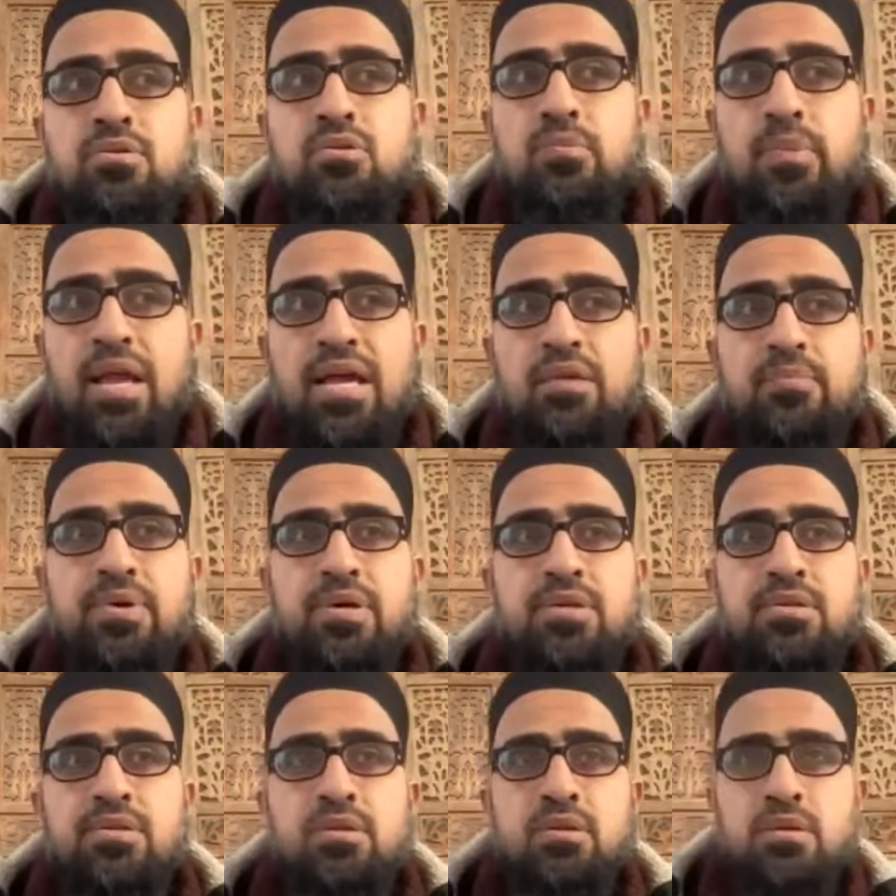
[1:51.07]

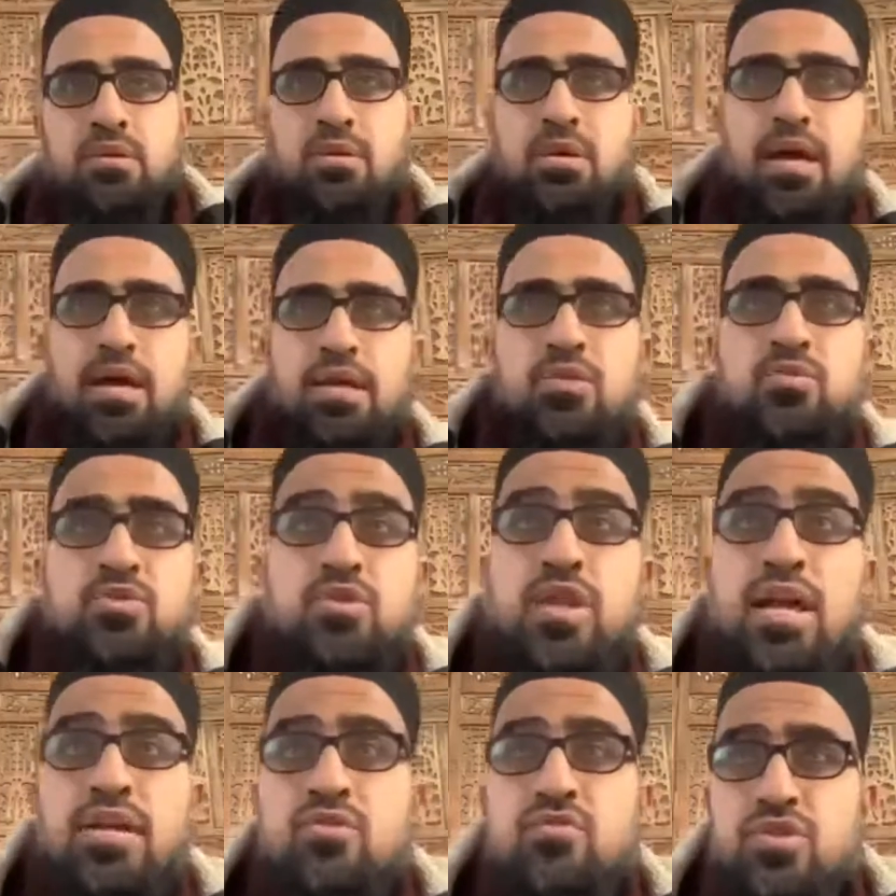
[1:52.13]
Blackburn, and he was doing
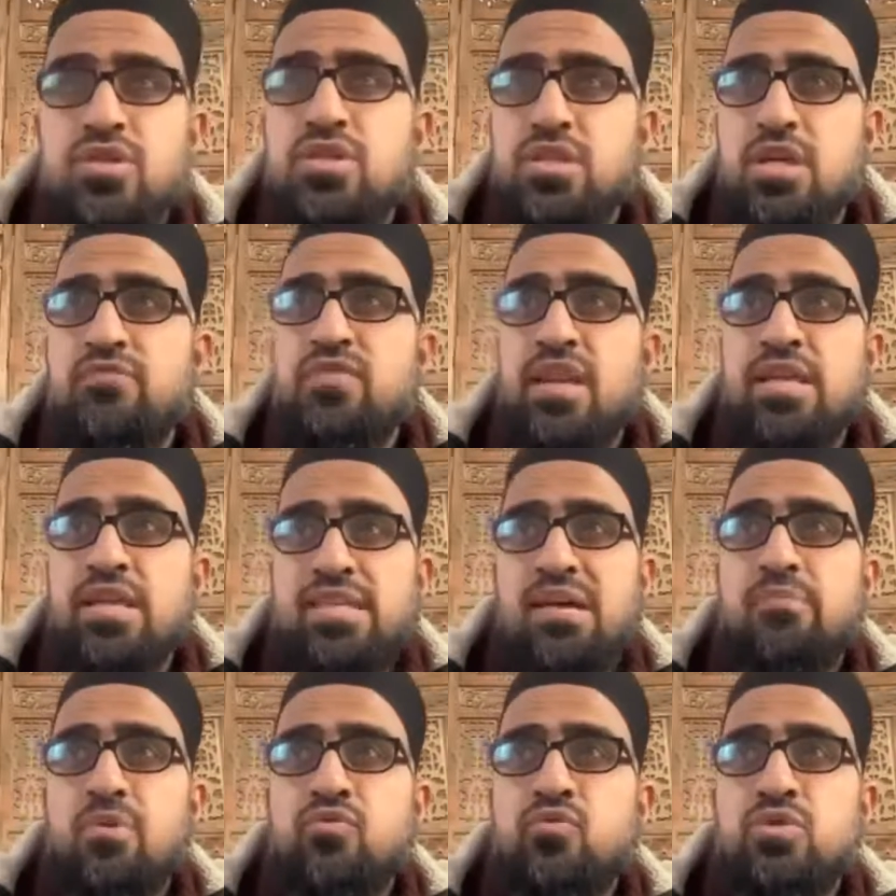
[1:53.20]
just to give you an
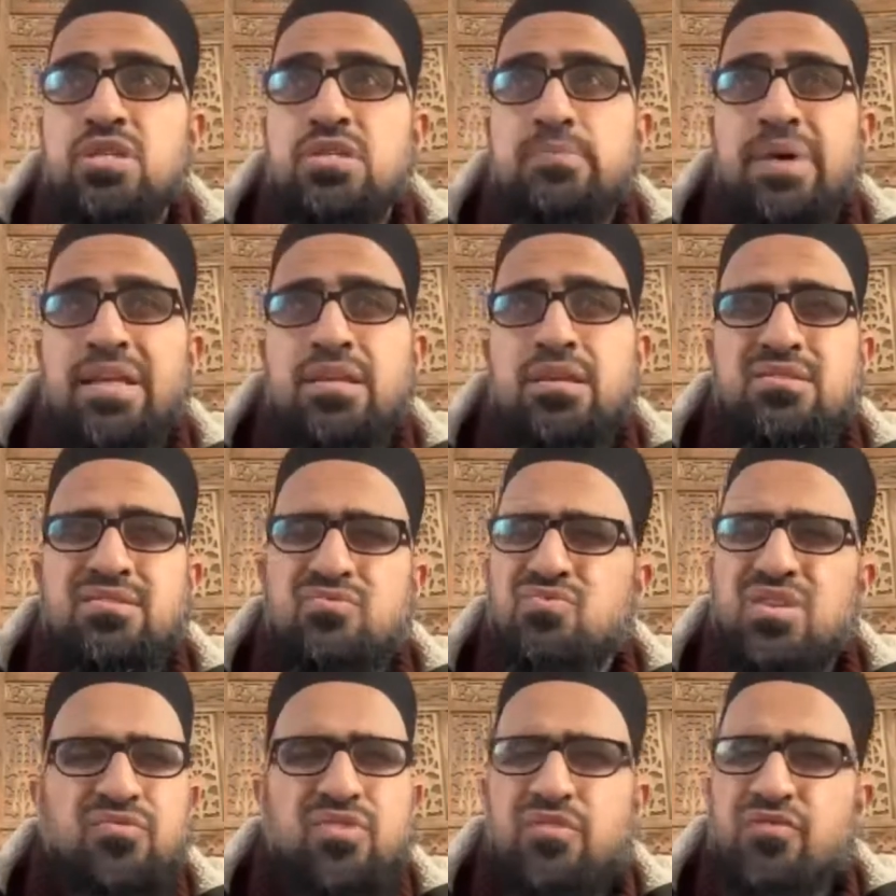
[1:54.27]
example of who this man is, a
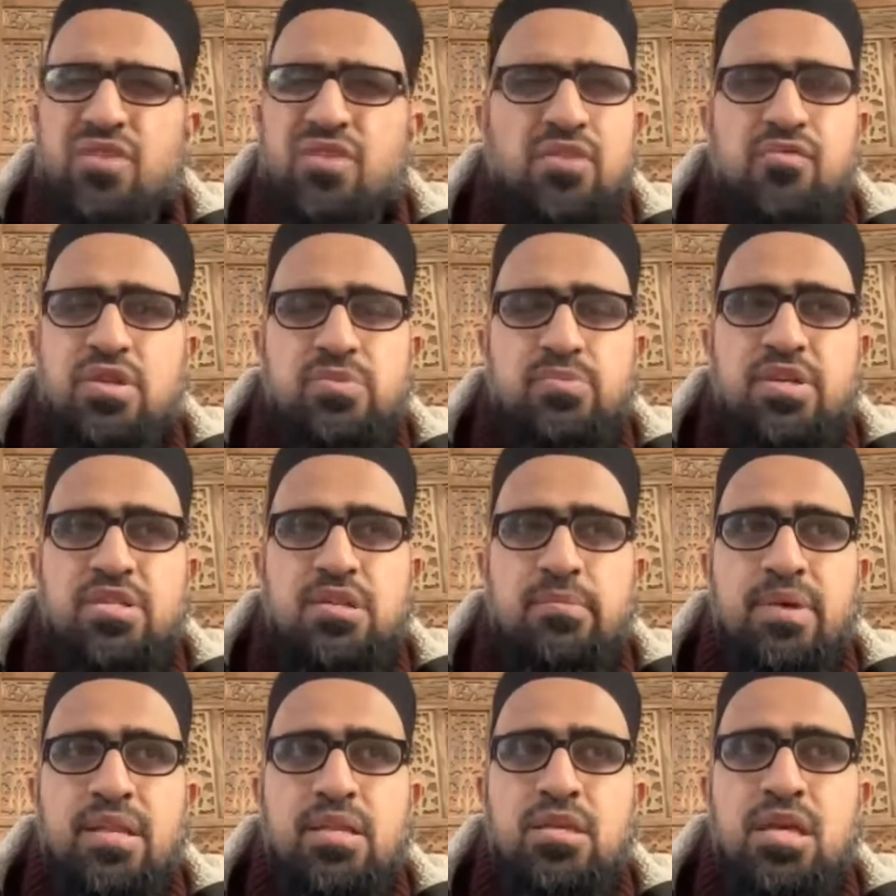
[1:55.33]
really very, very special
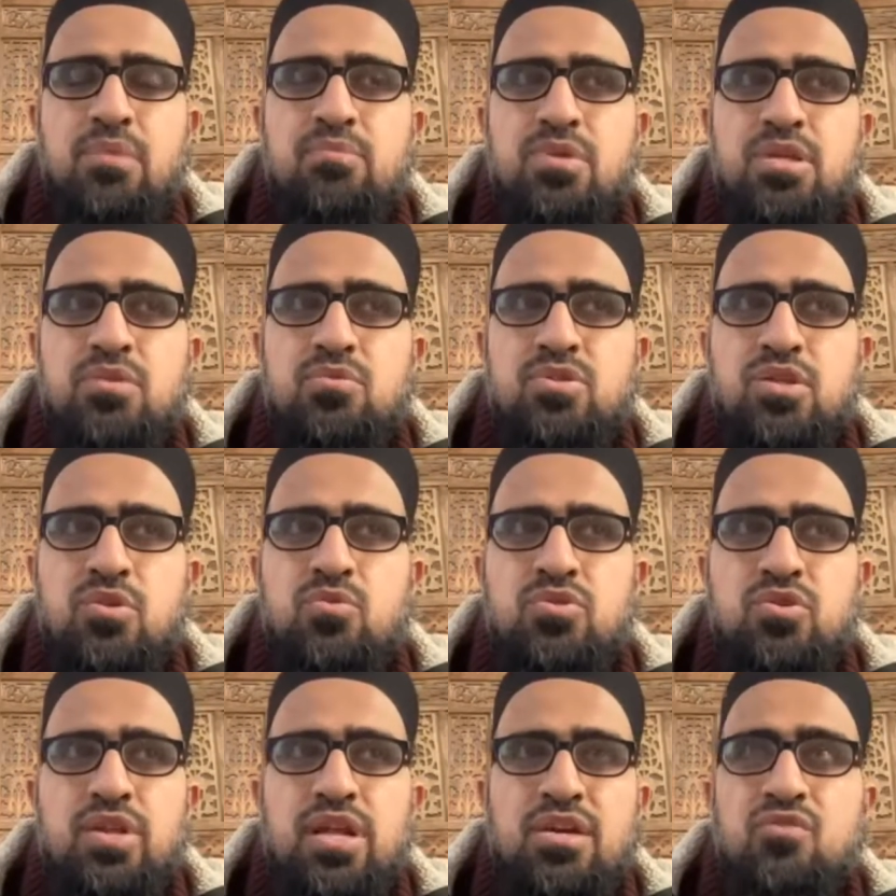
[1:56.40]
man. He was
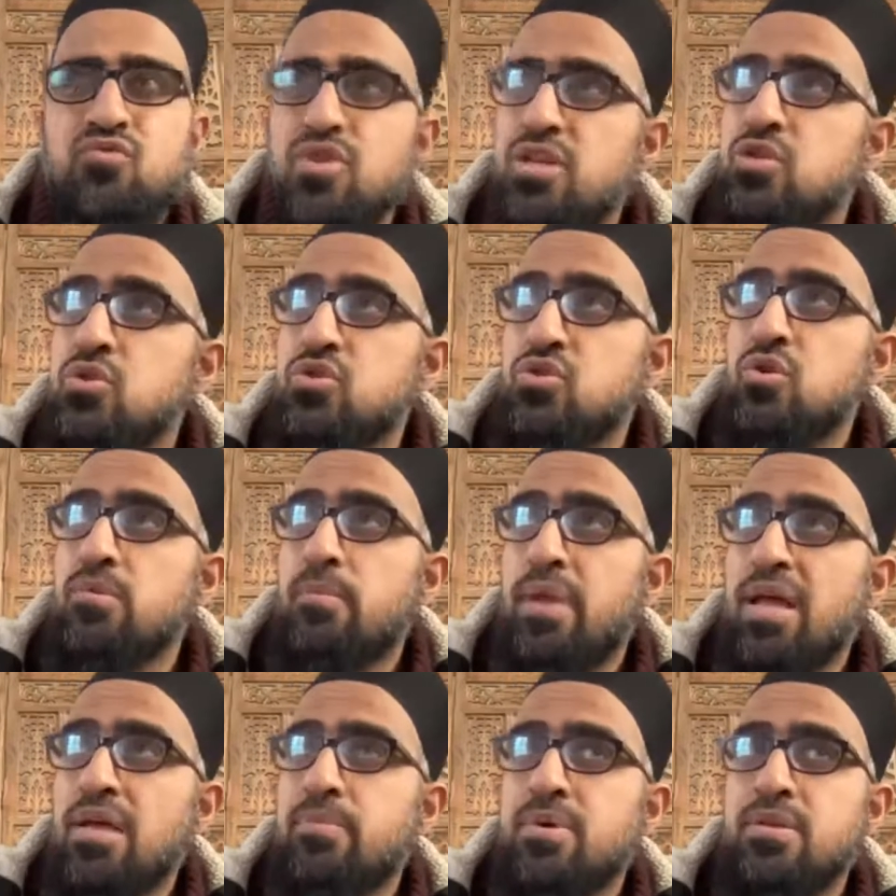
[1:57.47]
doing like a radio show in
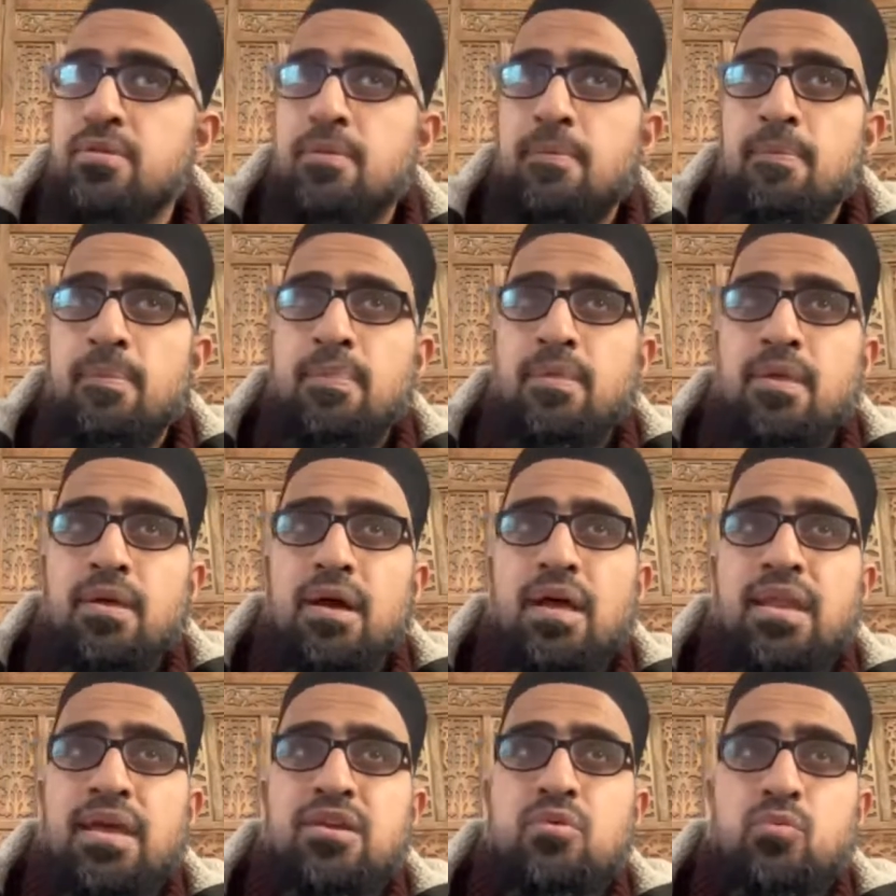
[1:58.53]
Blackburn,
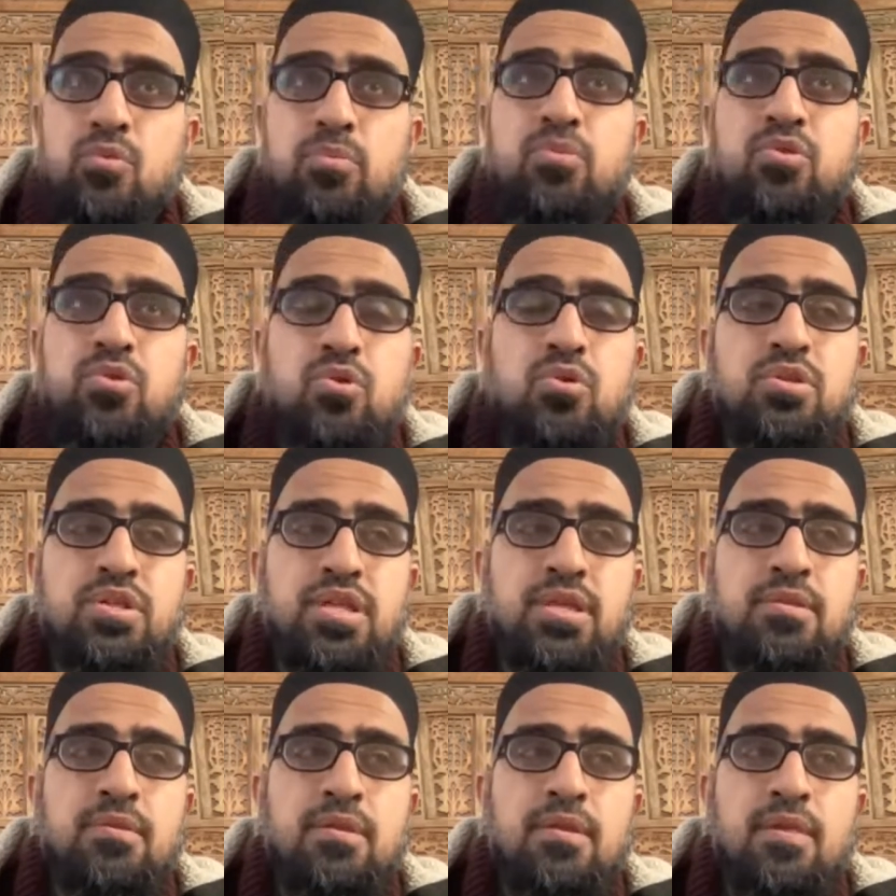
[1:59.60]
and like a woman called
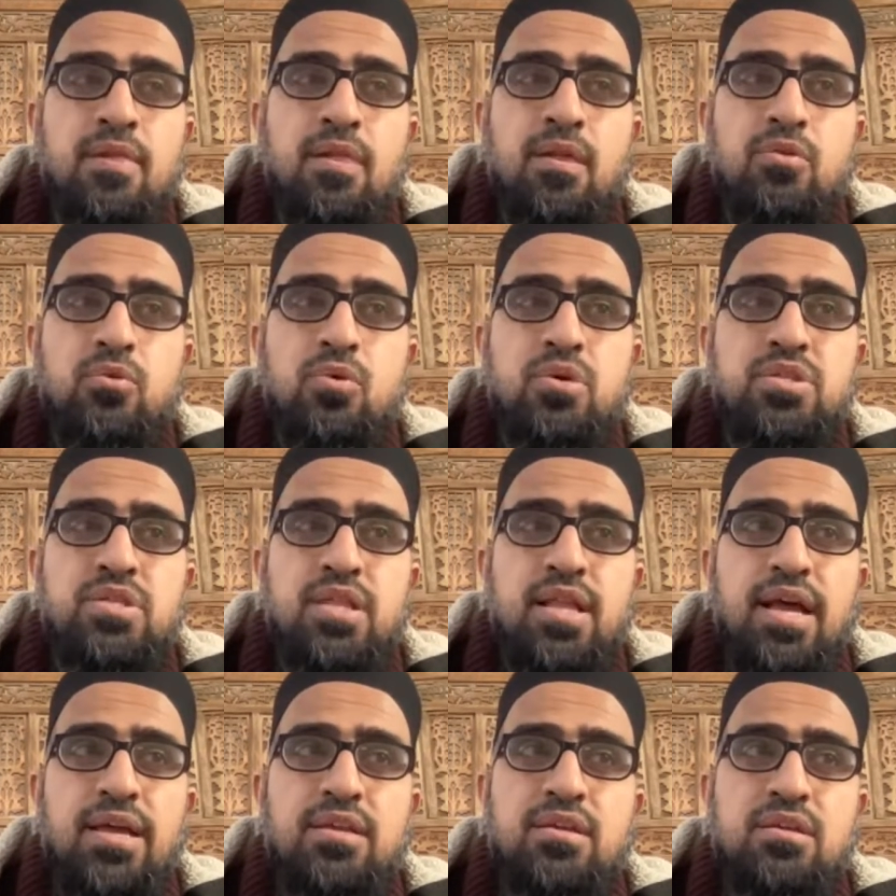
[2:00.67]
in who was
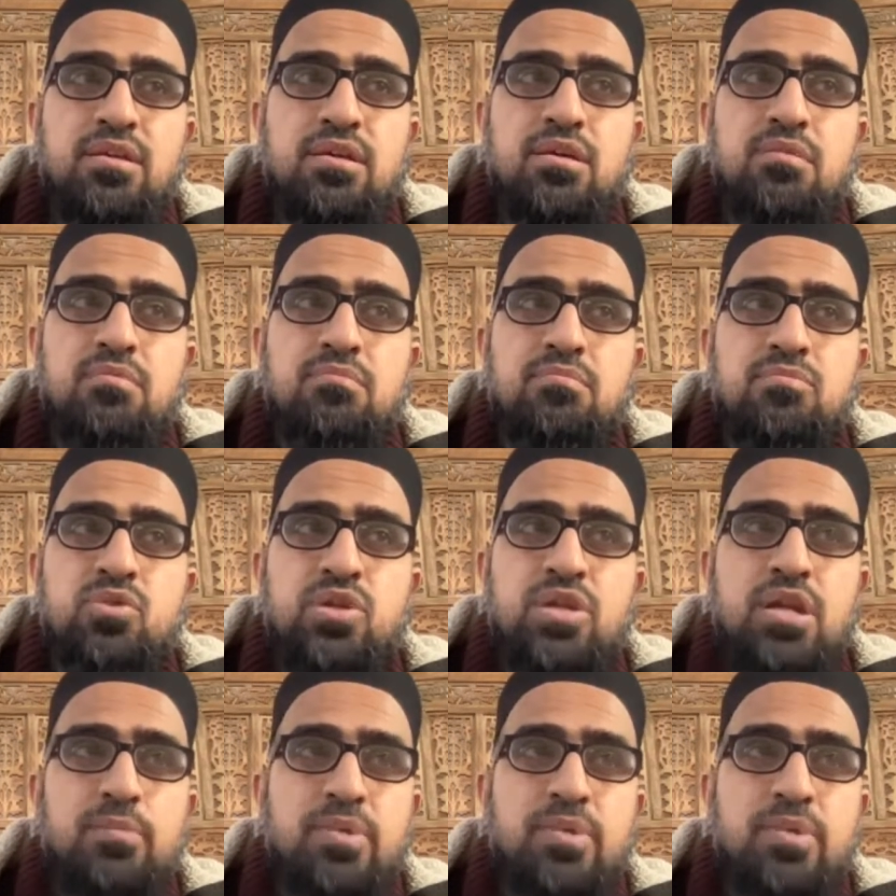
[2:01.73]
like, we were in a